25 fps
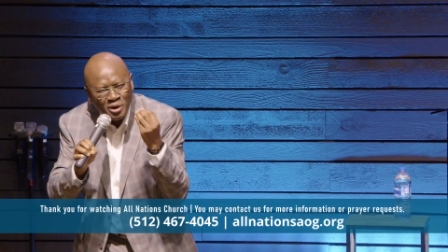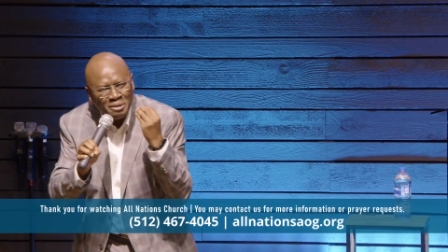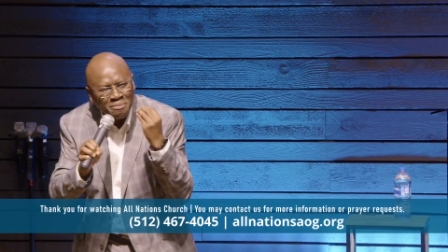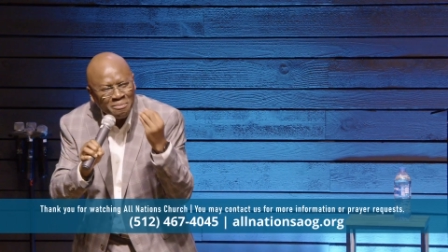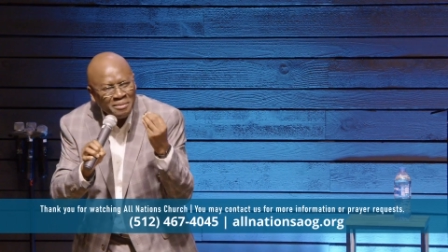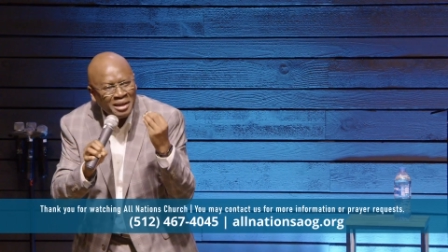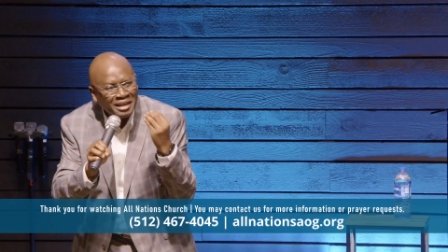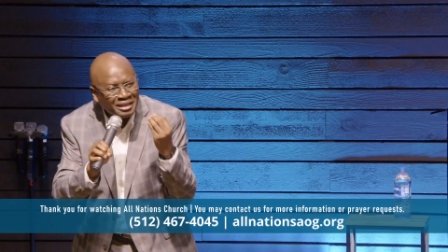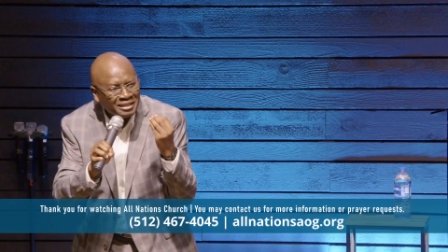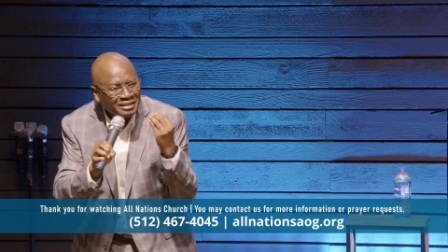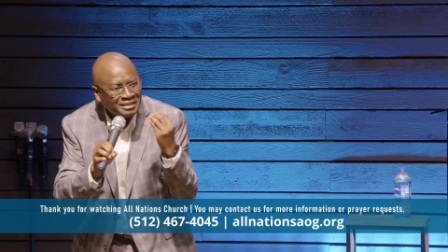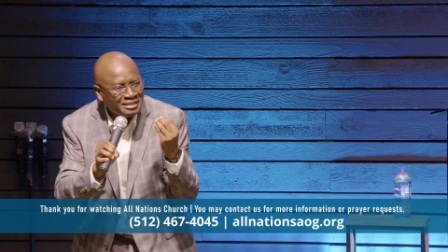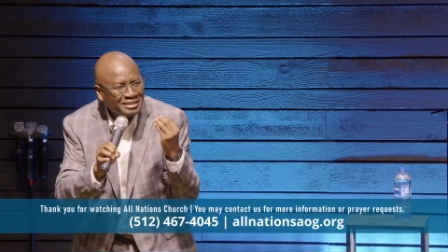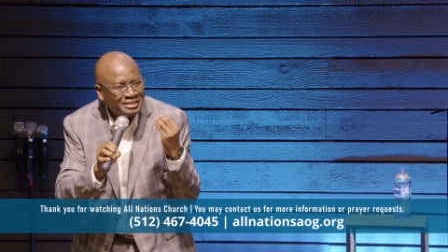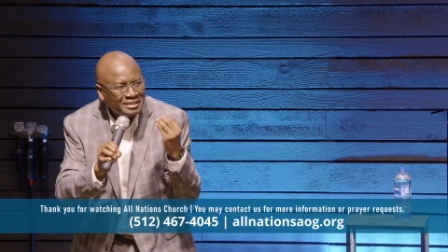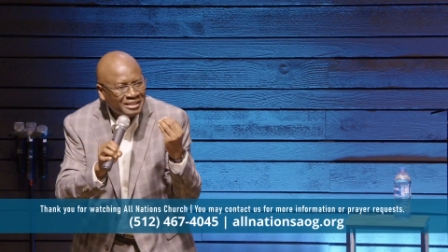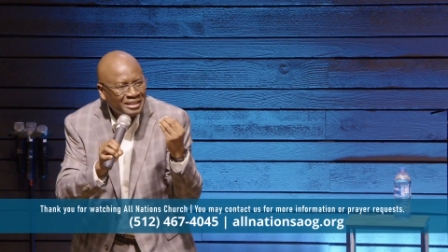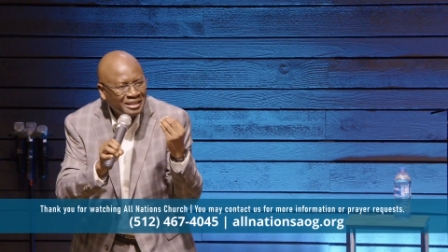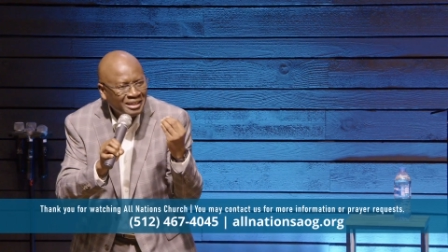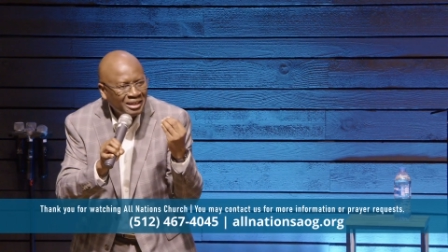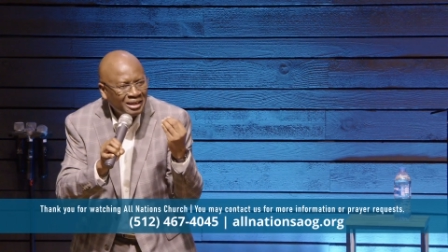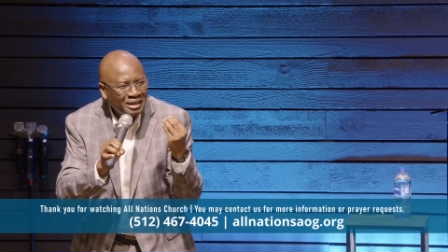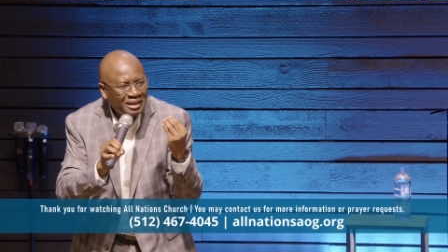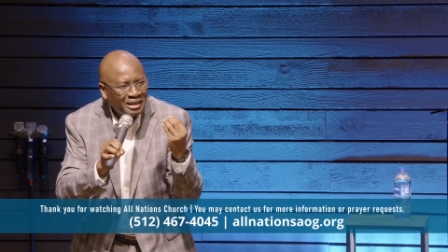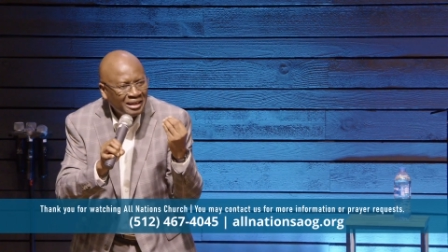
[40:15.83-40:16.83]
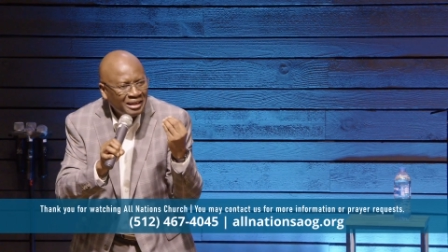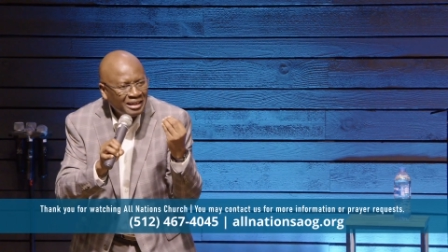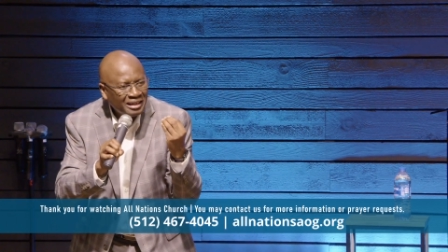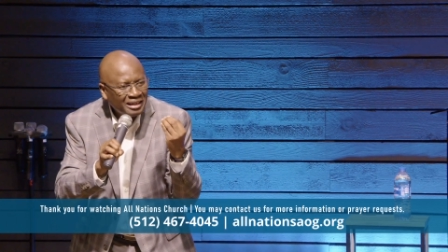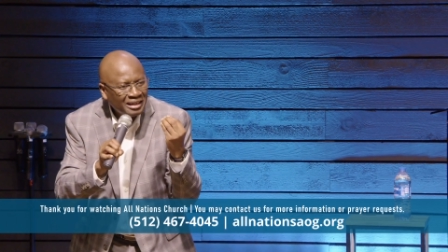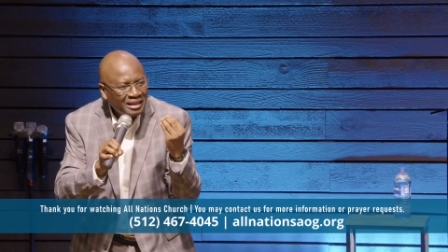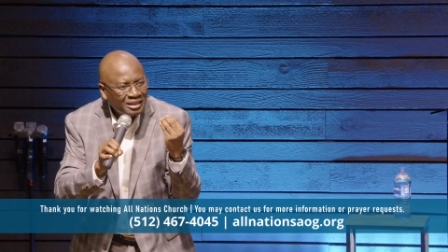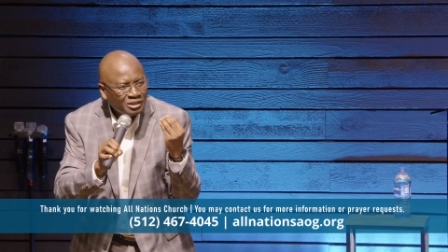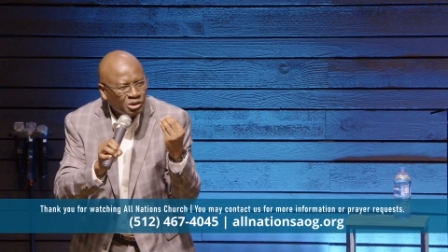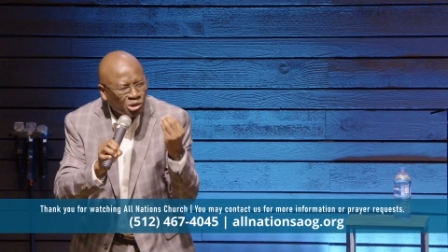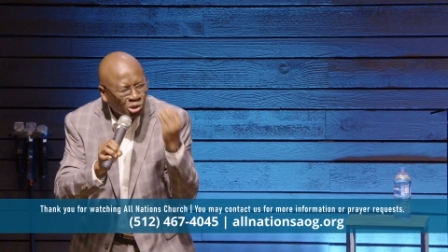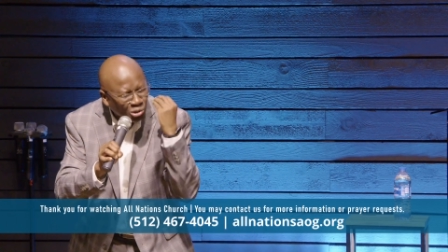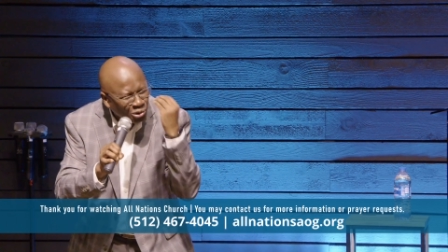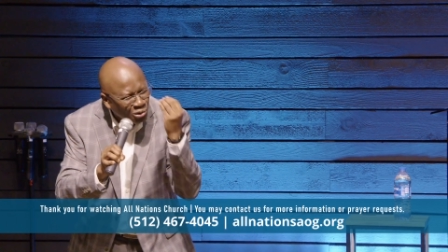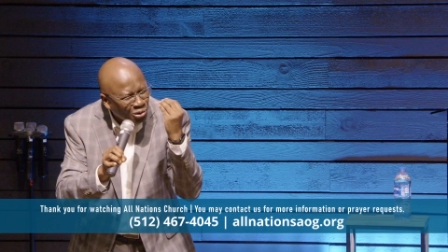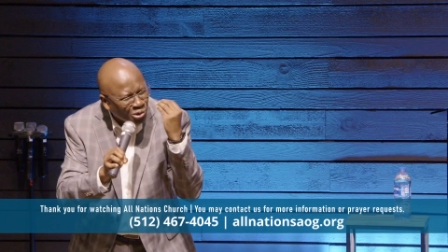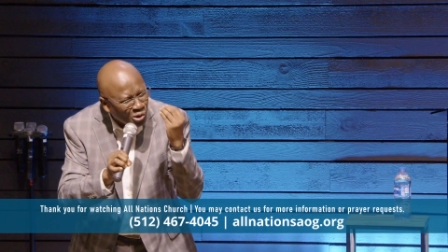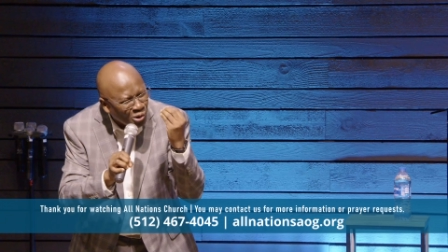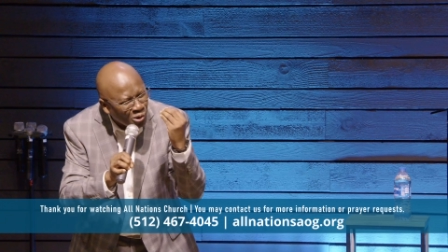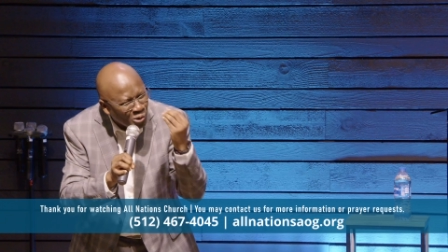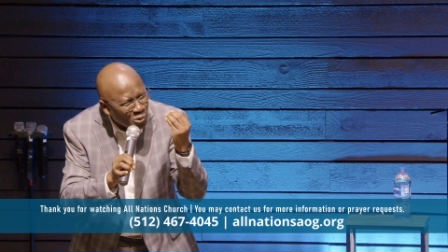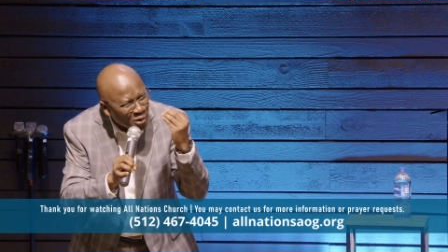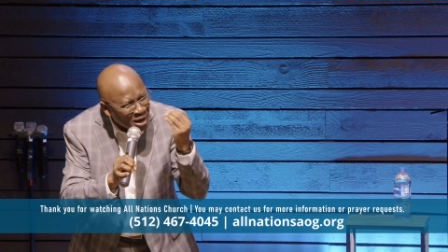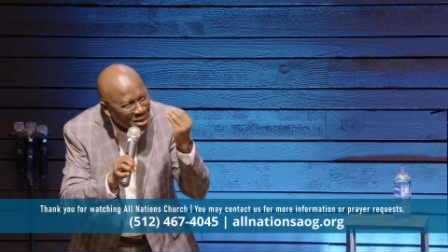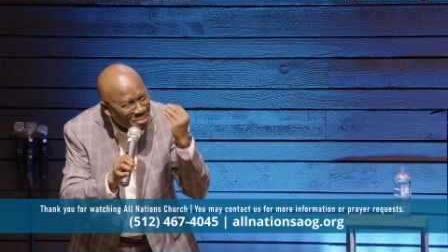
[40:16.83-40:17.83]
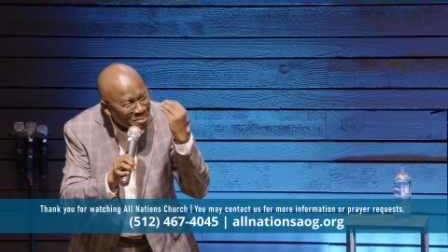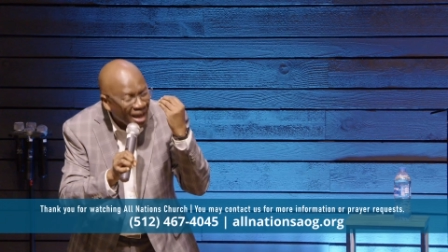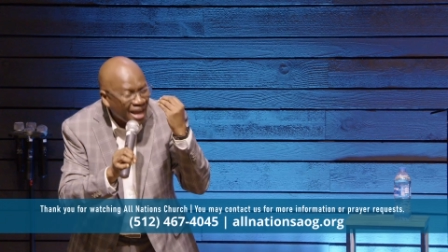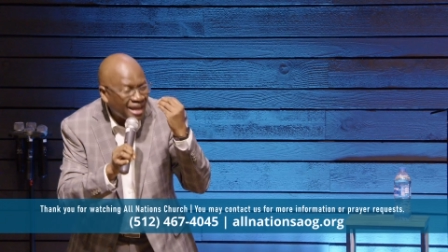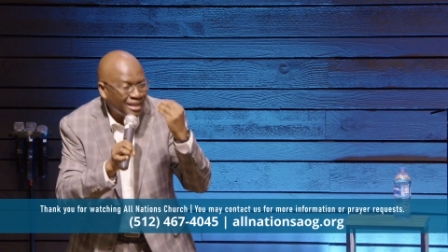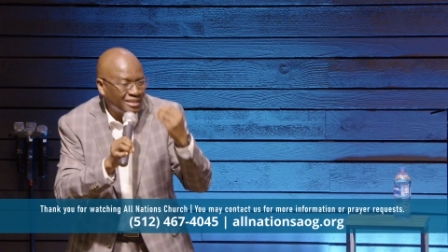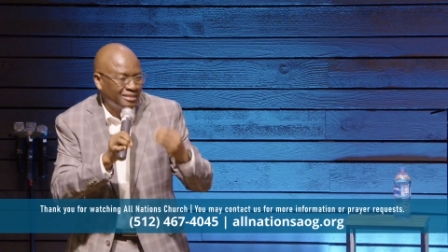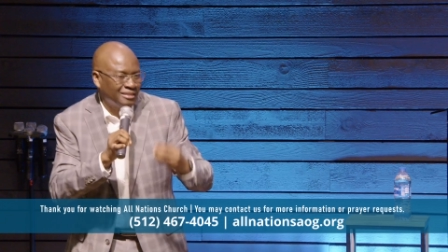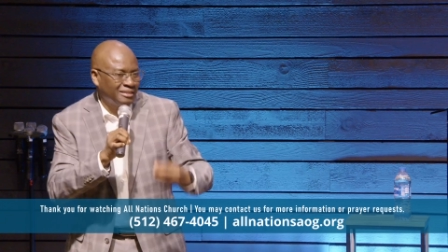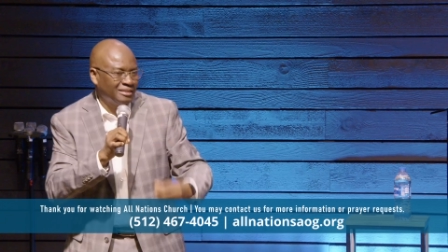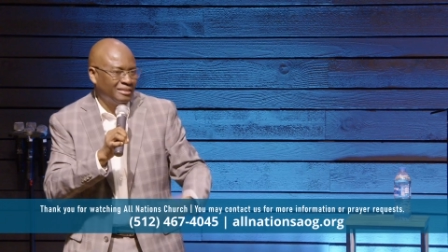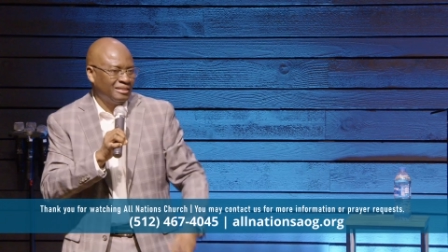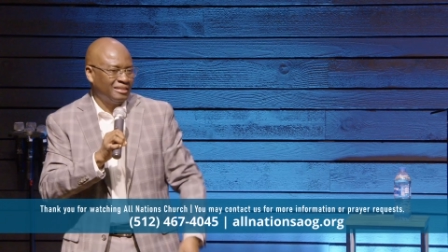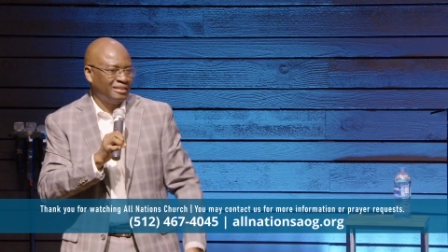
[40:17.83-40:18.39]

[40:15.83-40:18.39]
women. Two women.